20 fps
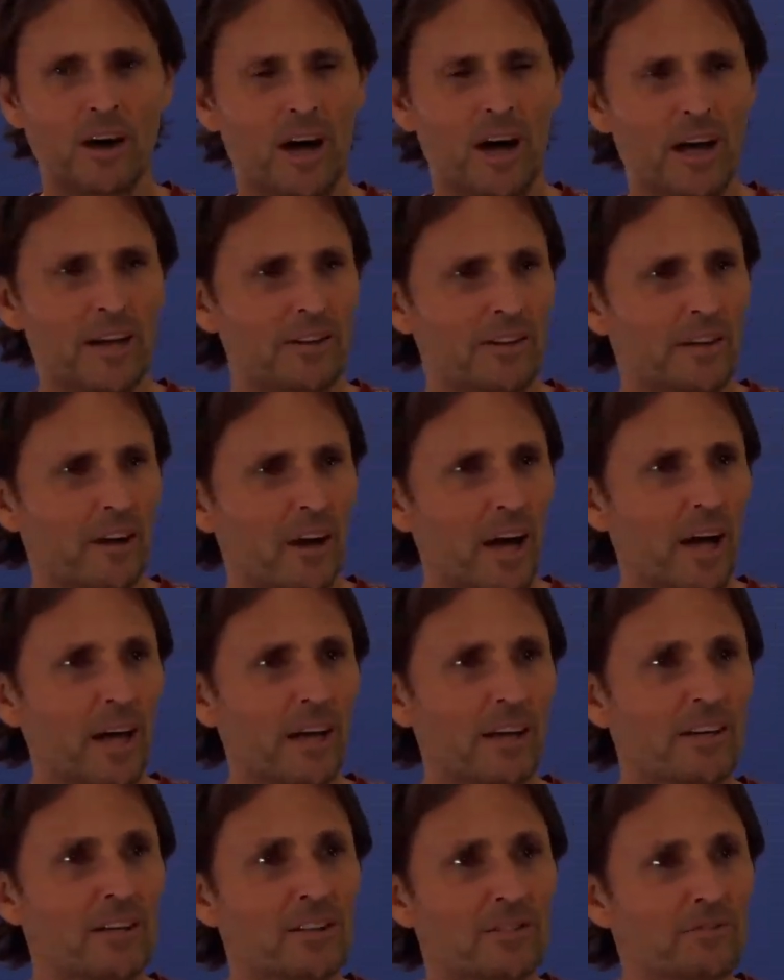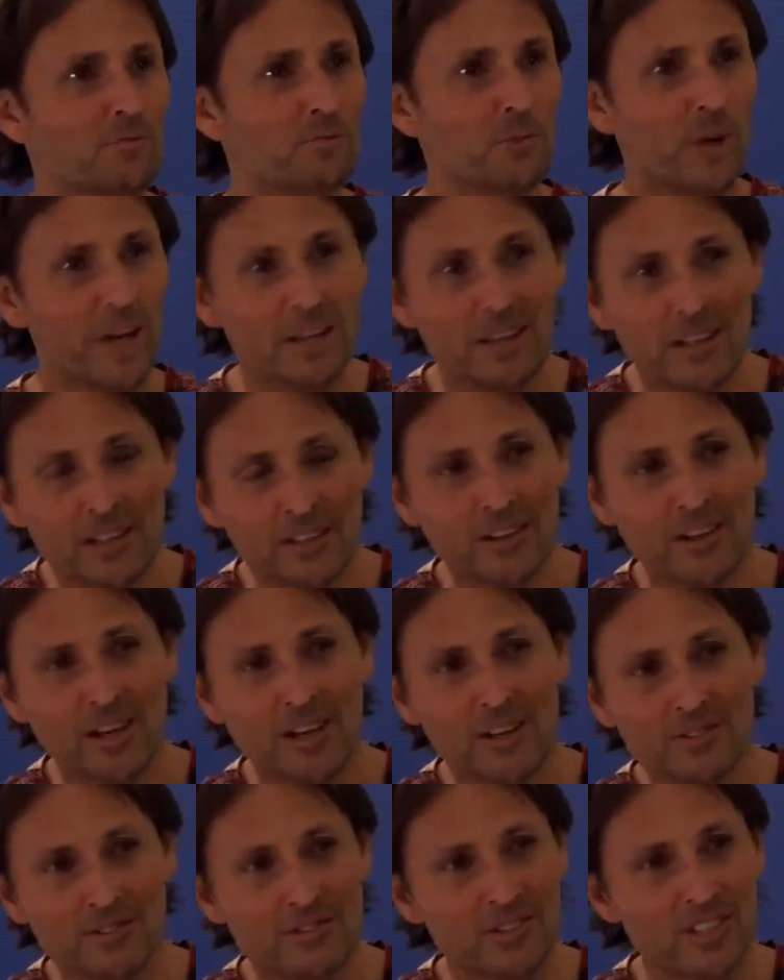I can
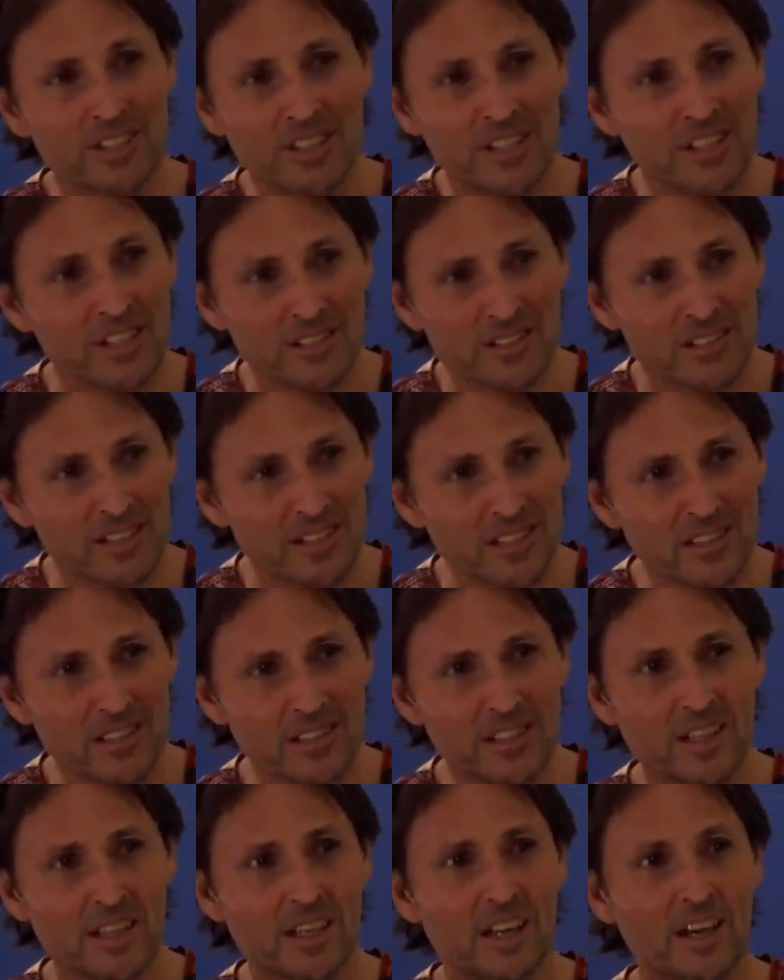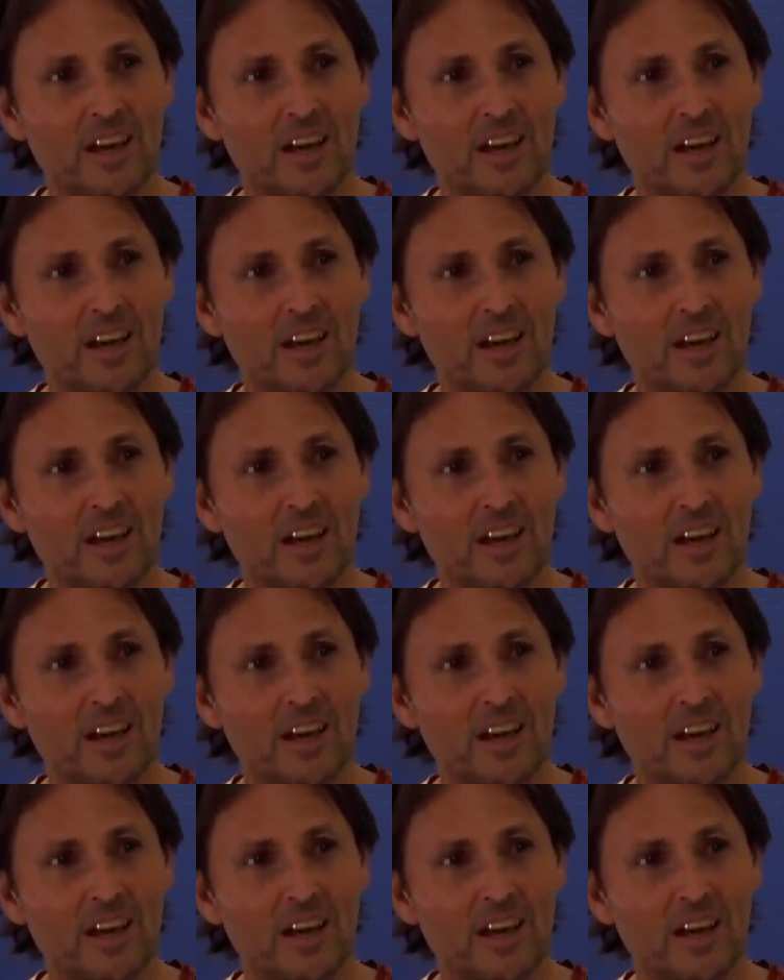recognize sin easily.